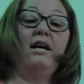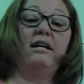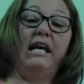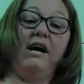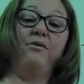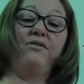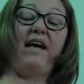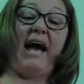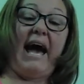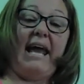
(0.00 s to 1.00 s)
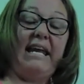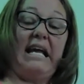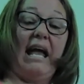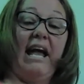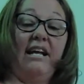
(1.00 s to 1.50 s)
Now with
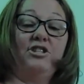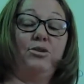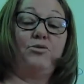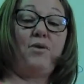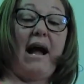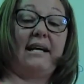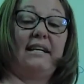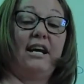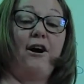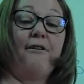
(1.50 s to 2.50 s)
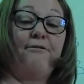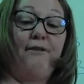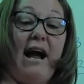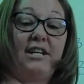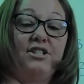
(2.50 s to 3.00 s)
adding and subtracting our
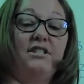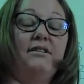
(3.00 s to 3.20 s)
fractions,